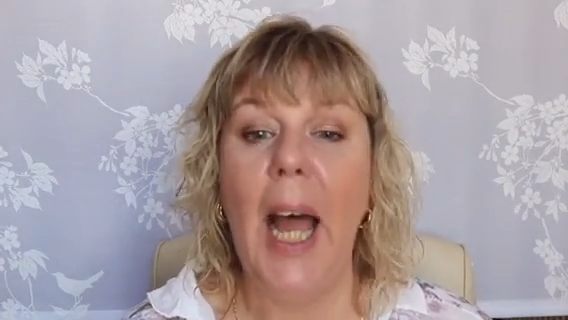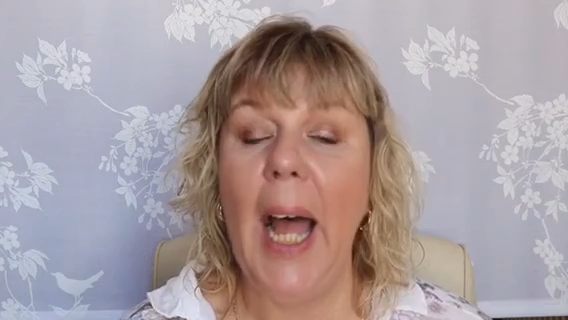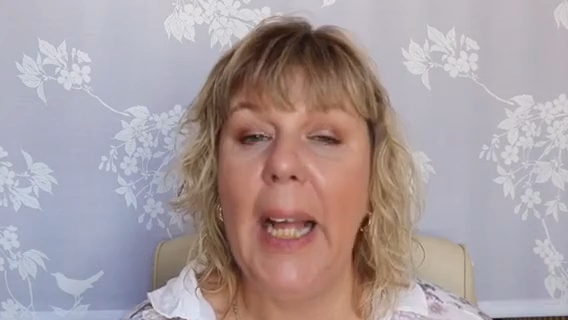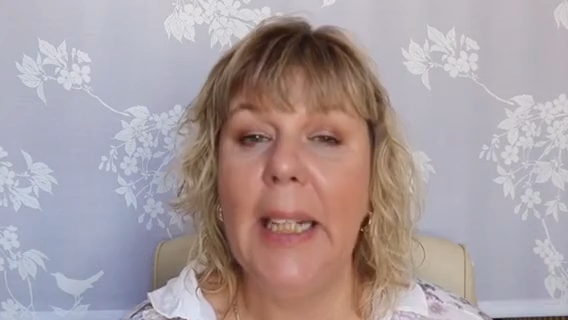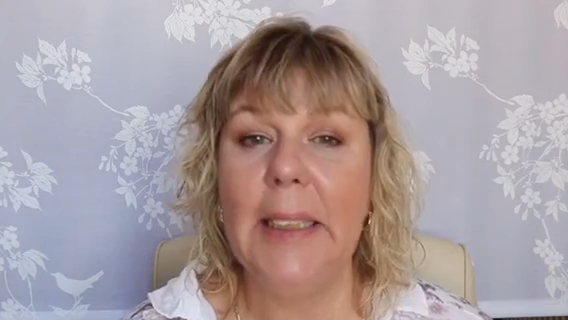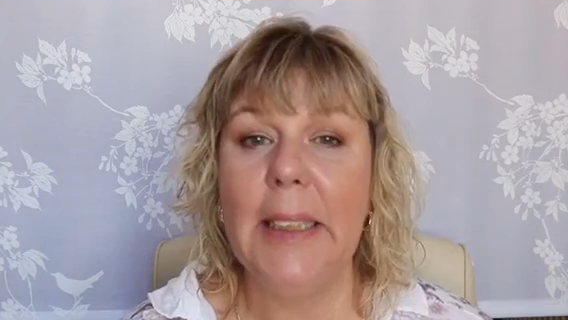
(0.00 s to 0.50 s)

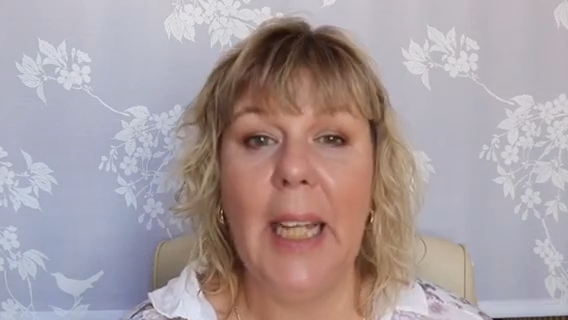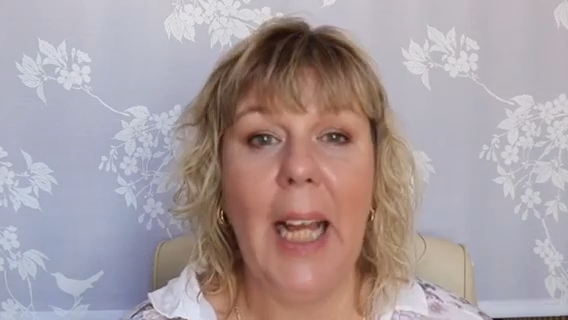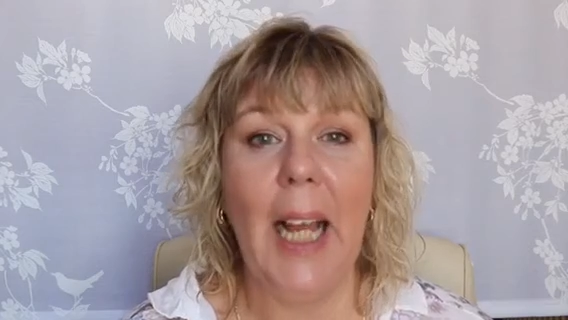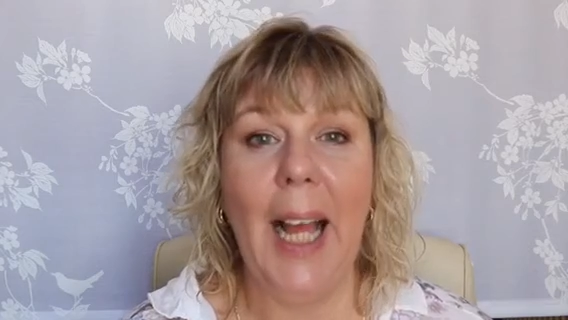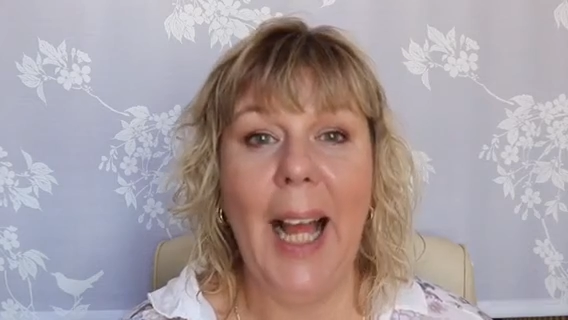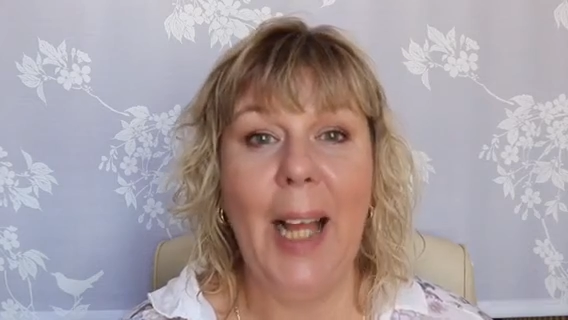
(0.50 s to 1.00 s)
And
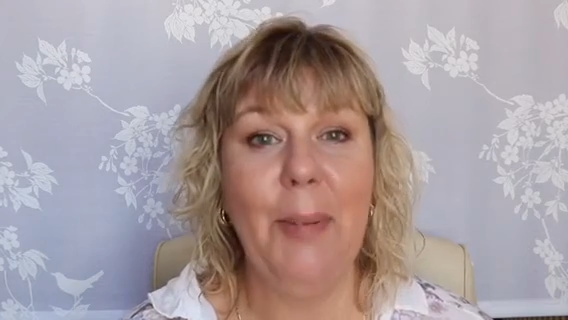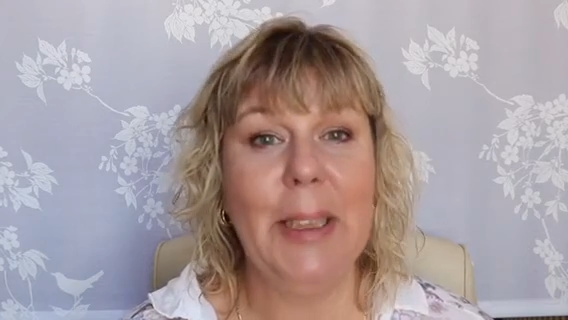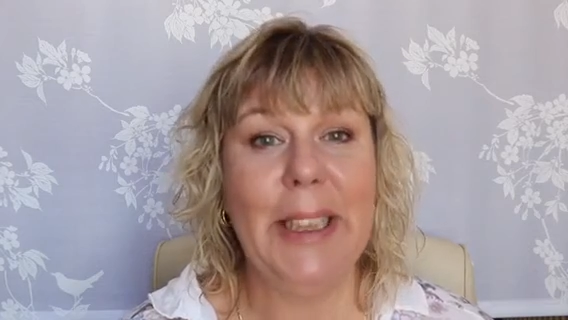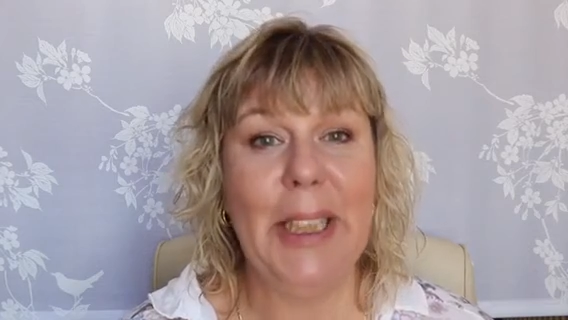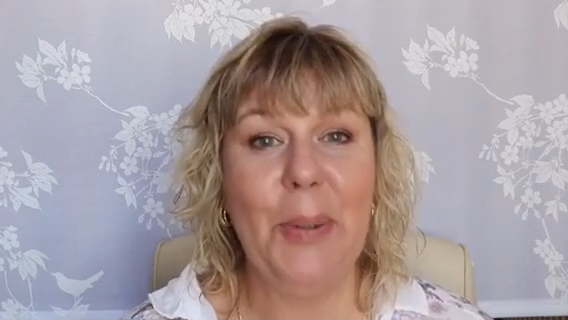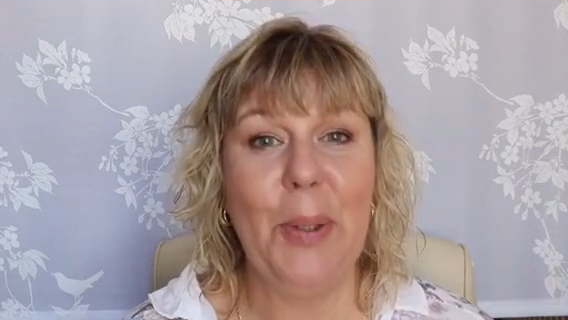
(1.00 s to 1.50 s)
I will
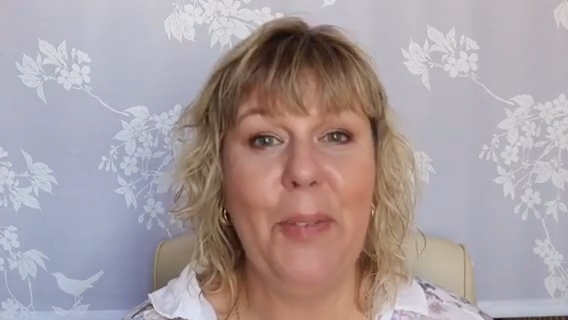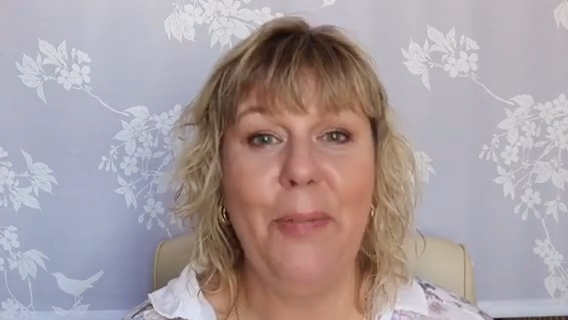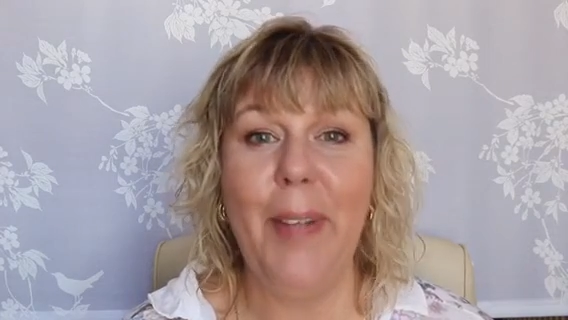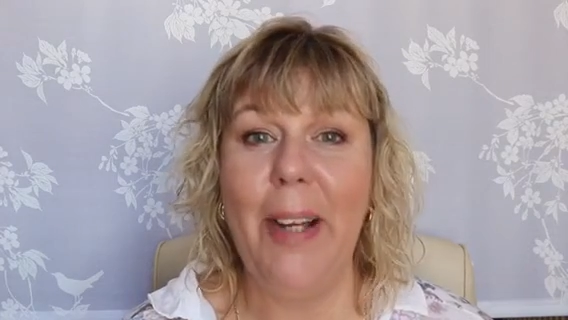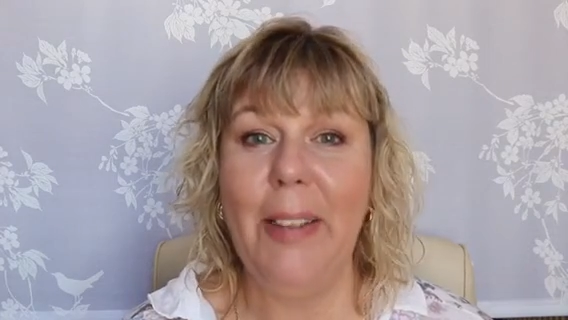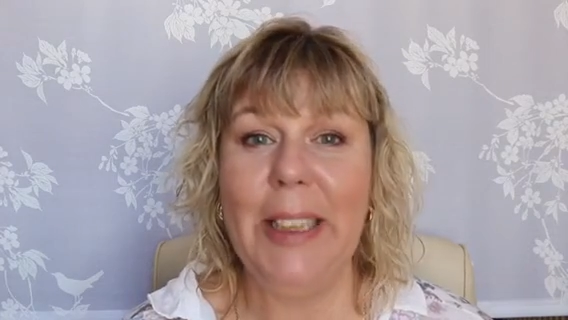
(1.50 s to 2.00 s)
see you all
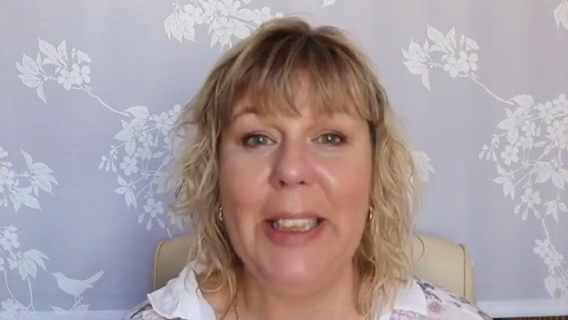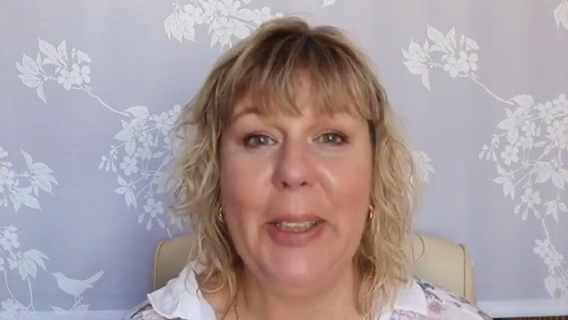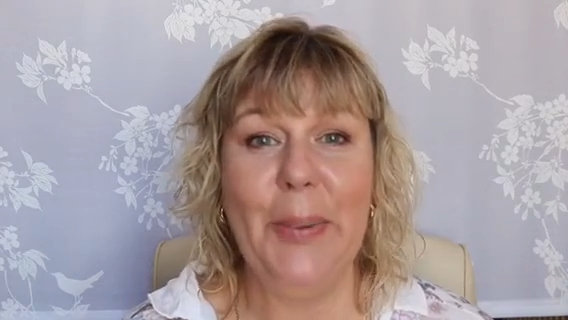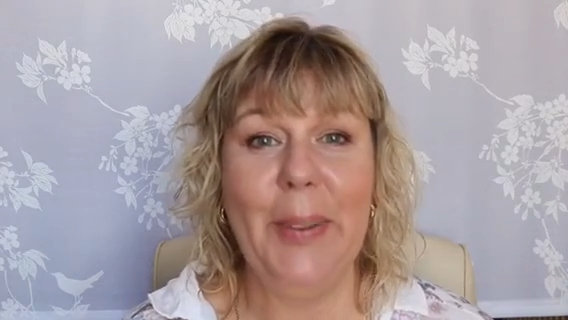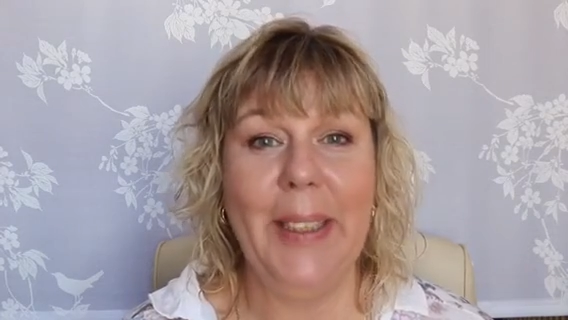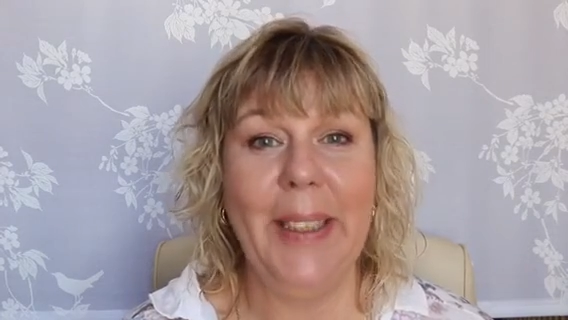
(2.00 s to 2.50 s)
very
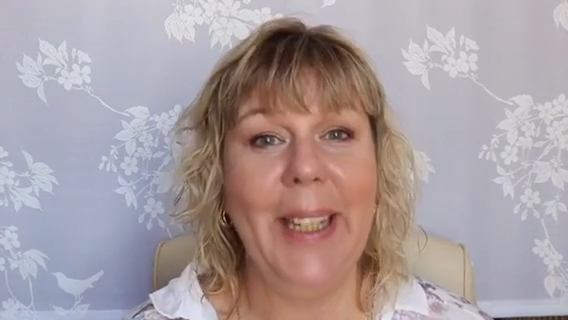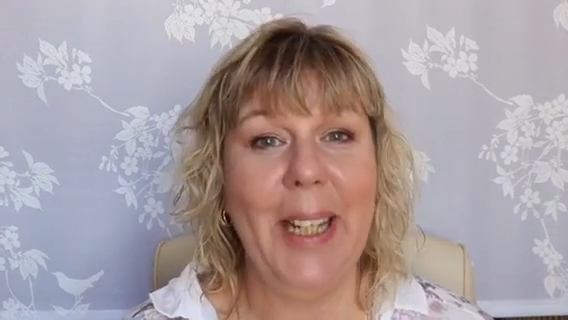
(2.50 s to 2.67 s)
soon